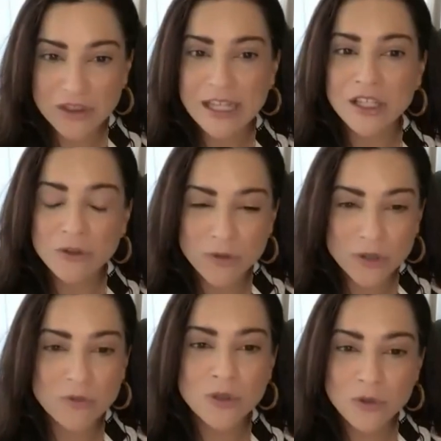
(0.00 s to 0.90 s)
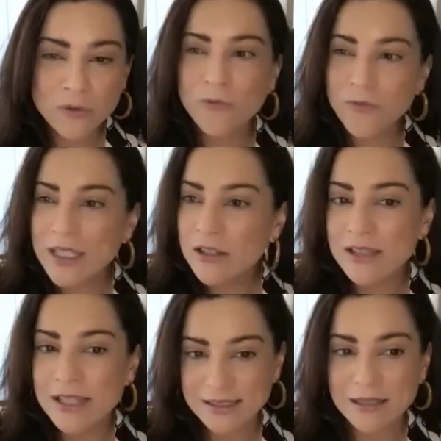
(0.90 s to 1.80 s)
like you you you feel
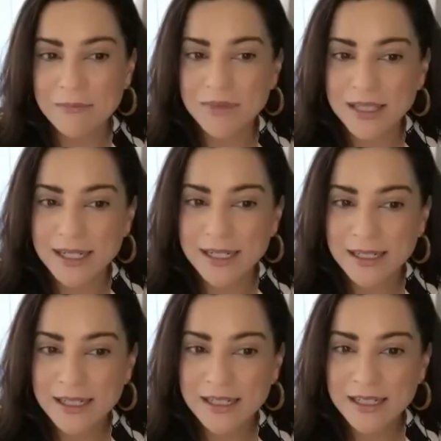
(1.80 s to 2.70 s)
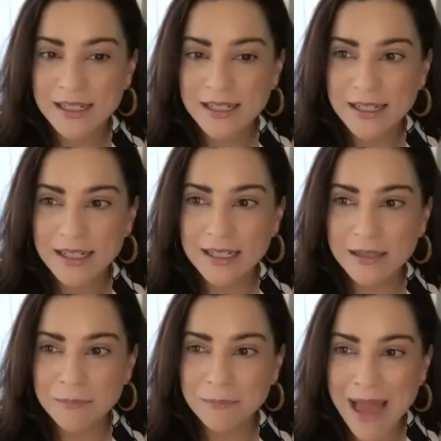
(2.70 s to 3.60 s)
that something
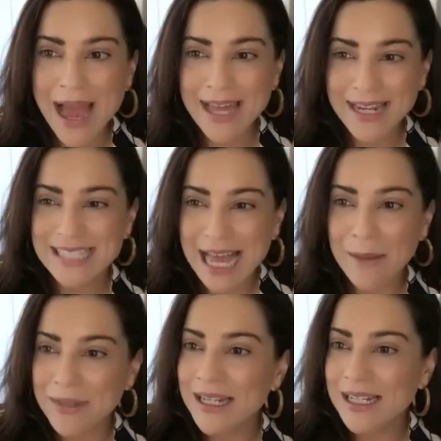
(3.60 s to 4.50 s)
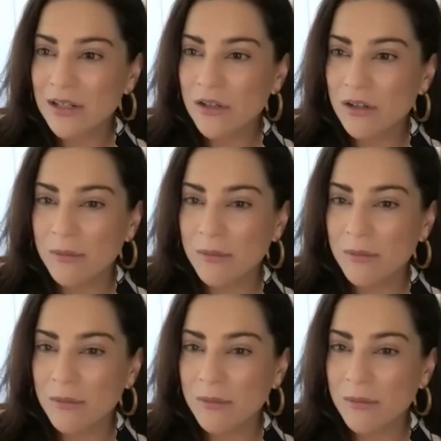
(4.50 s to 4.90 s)
bad is happening or